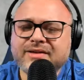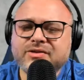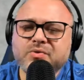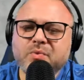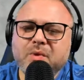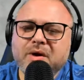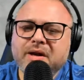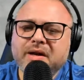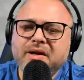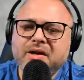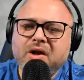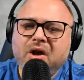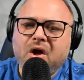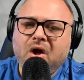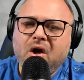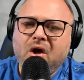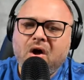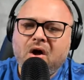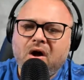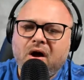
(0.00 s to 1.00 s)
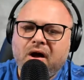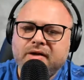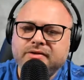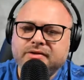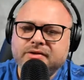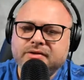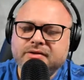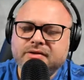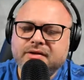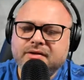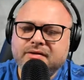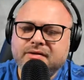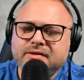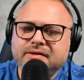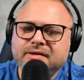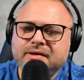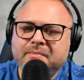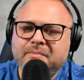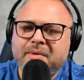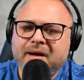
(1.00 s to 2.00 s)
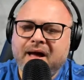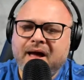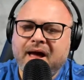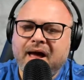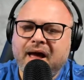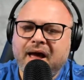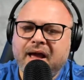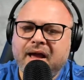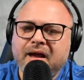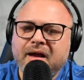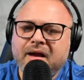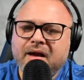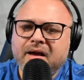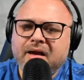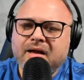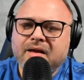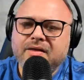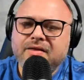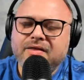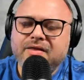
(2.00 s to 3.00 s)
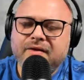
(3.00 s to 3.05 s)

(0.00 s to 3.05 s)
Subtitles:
what it cost to buy the